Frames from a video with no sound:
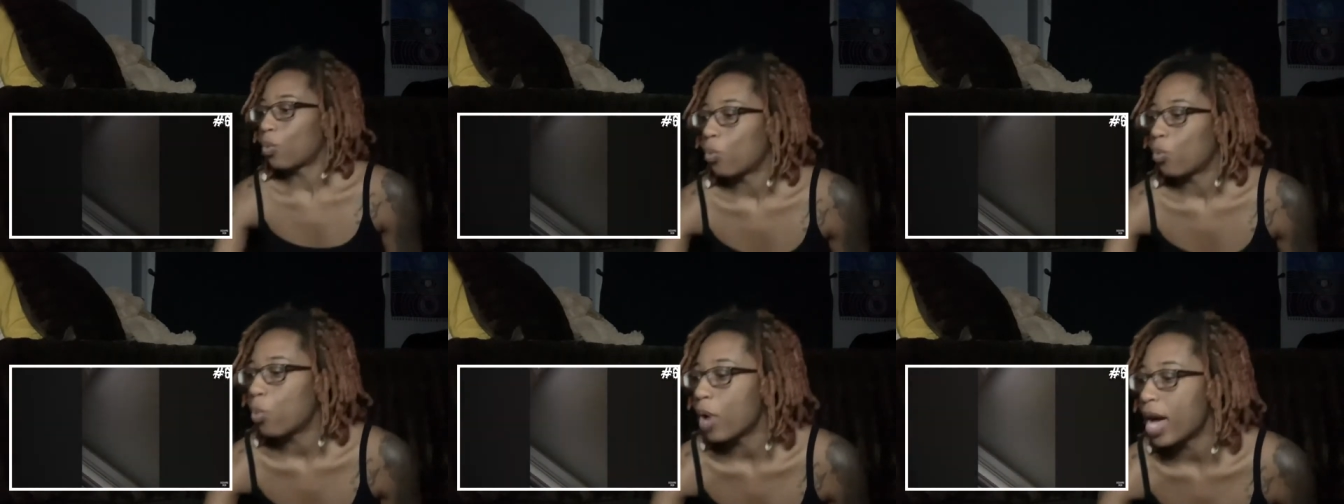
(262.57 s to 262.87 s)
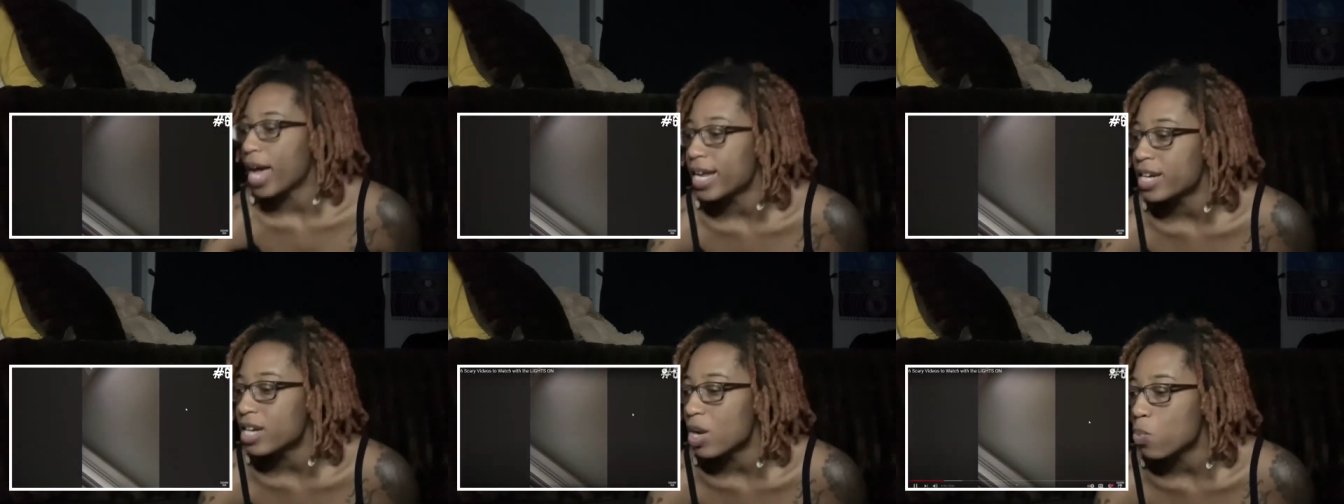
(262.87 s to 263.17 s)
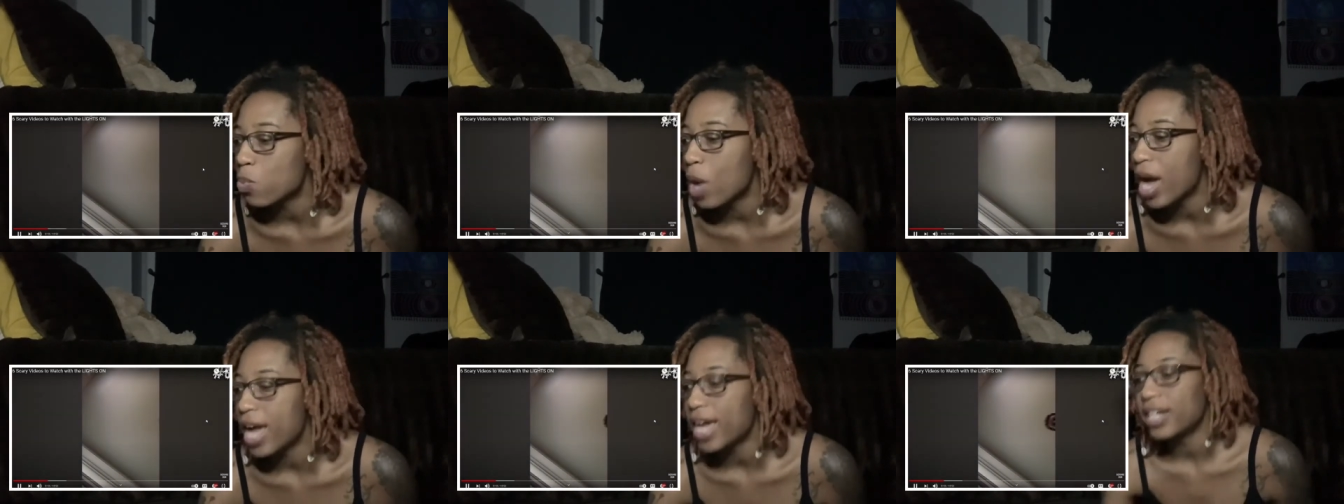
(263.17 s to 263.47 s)
What in the,
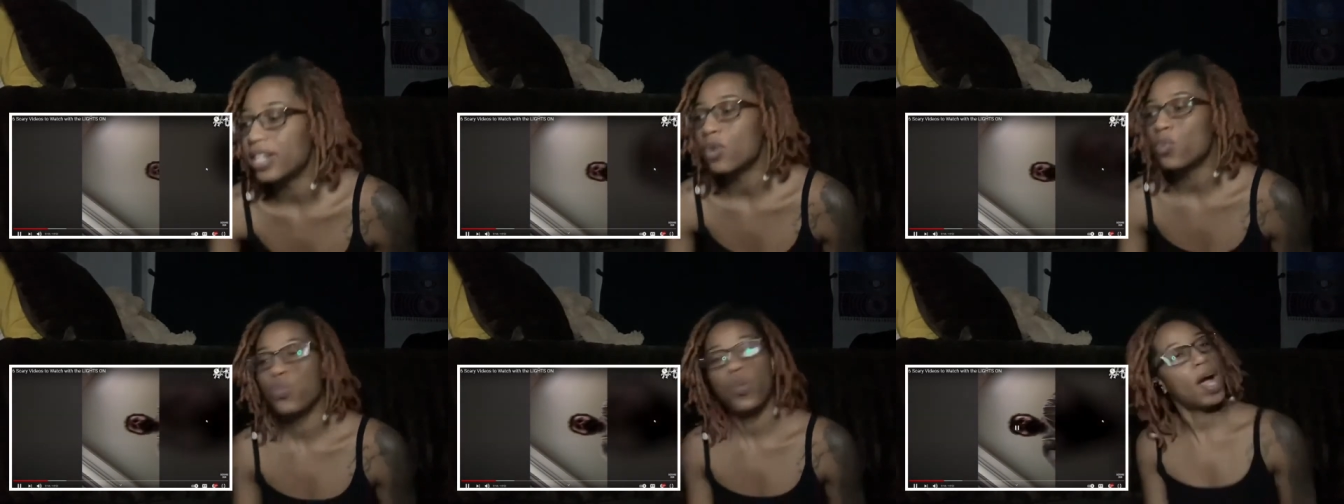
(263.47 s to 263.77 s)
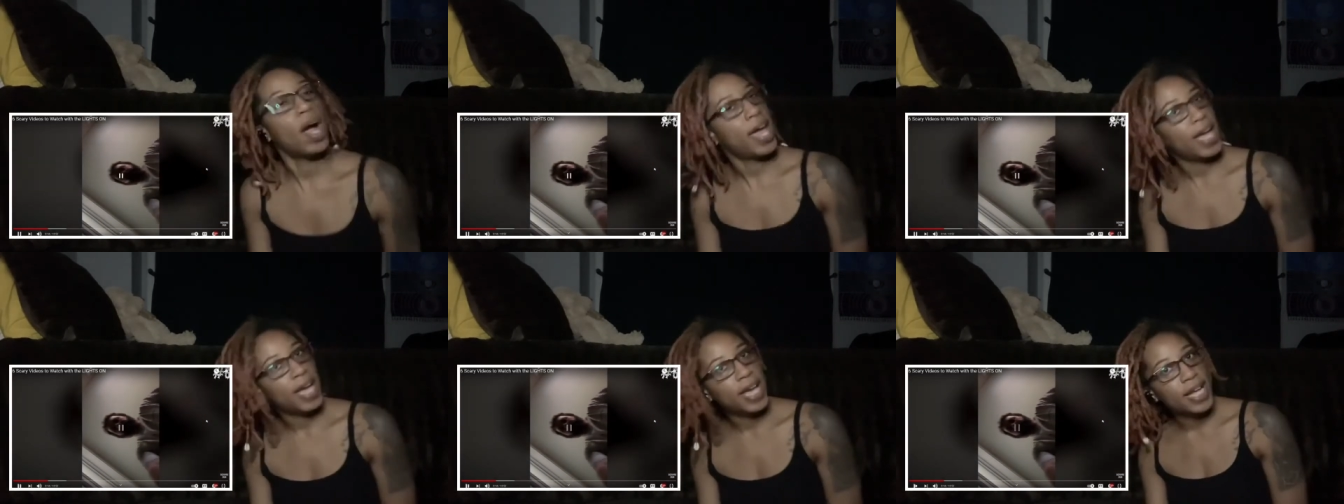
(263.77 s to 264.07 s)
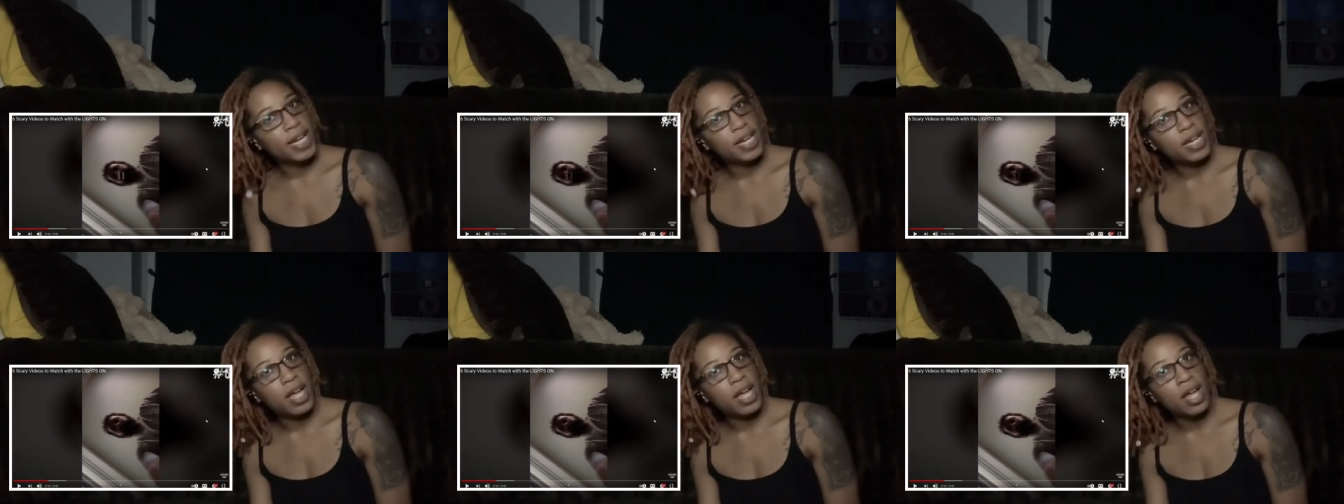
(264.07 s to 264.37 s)
what in the, what
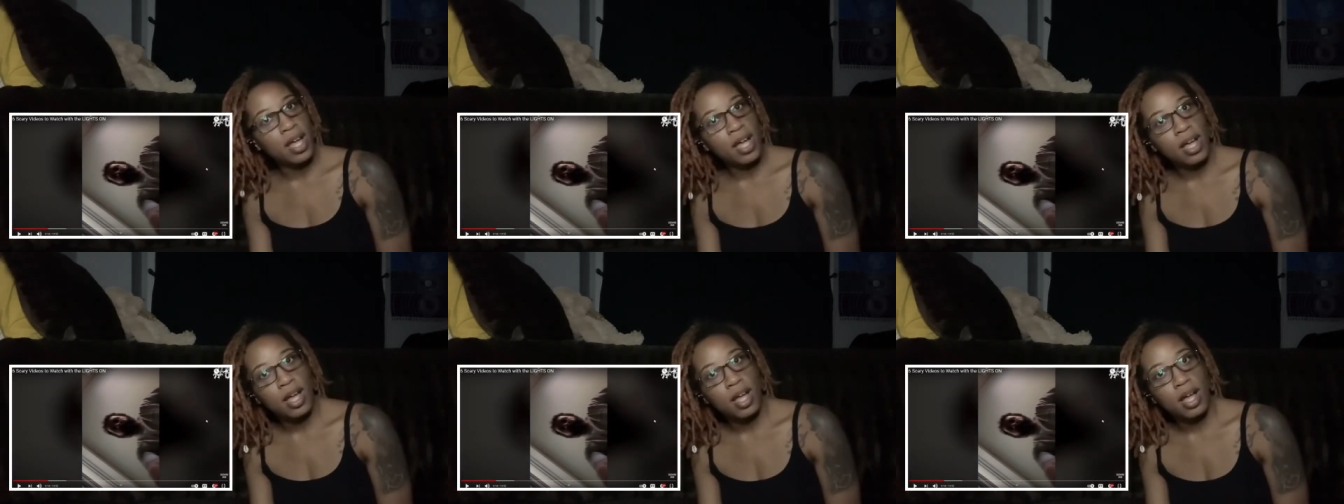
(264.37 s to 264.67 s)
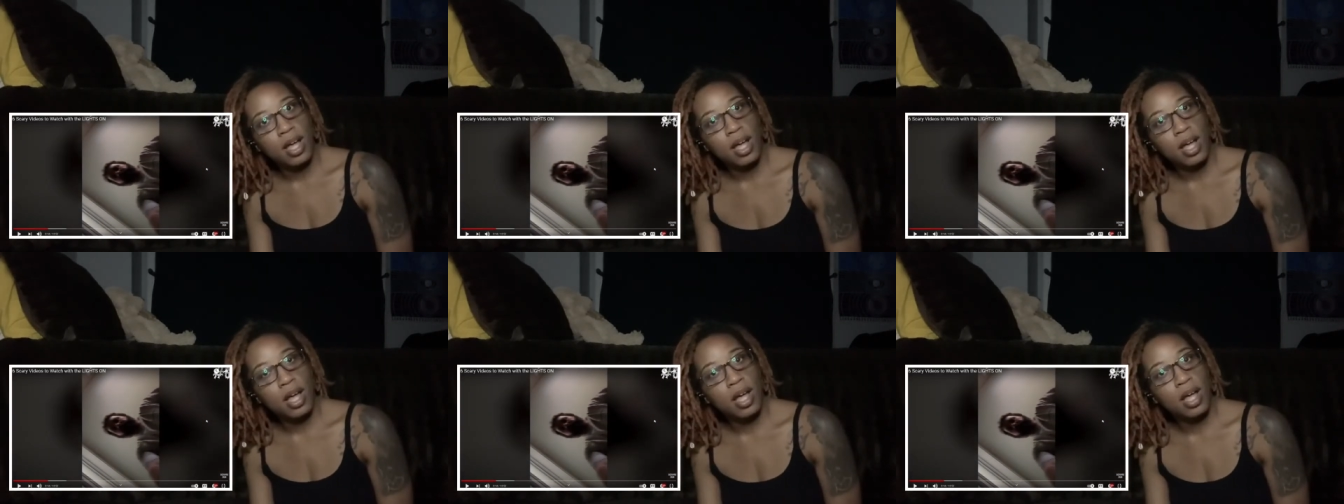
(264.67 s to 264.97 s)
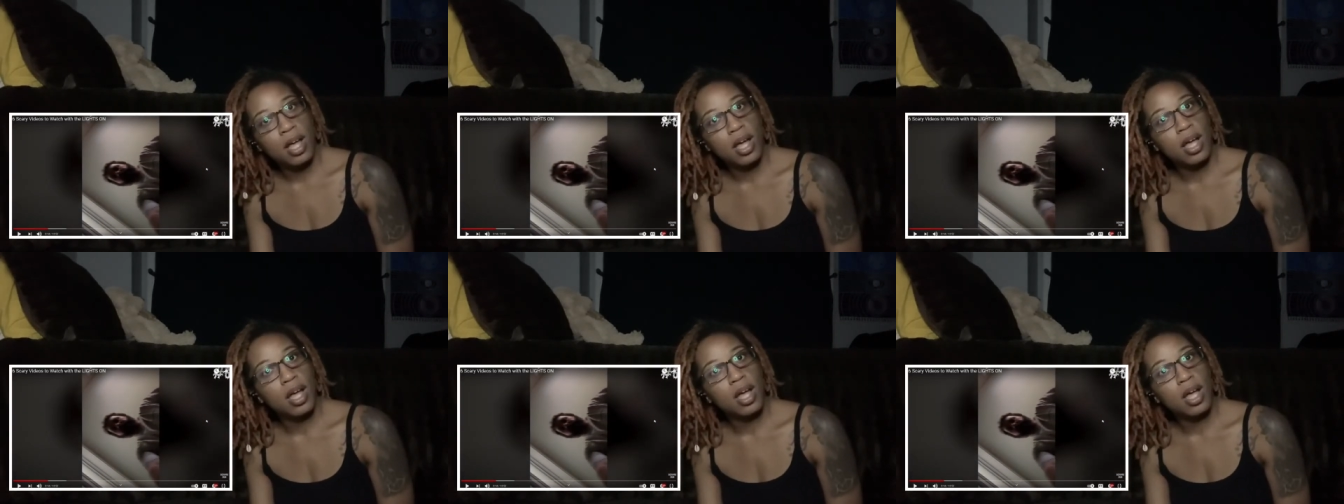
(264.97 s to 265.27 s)
in
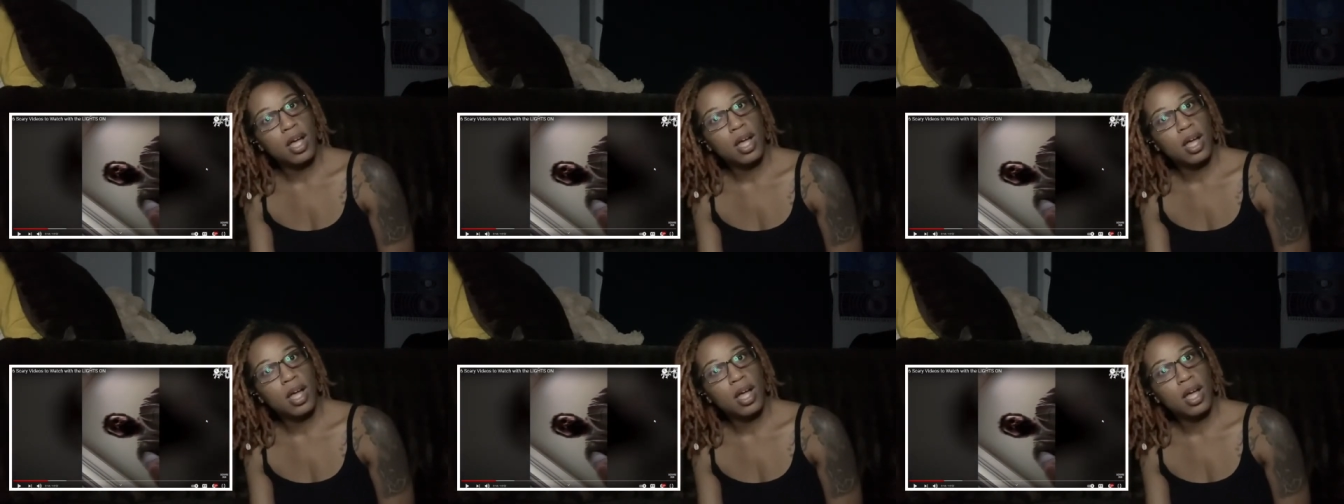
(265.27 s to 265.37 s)
the?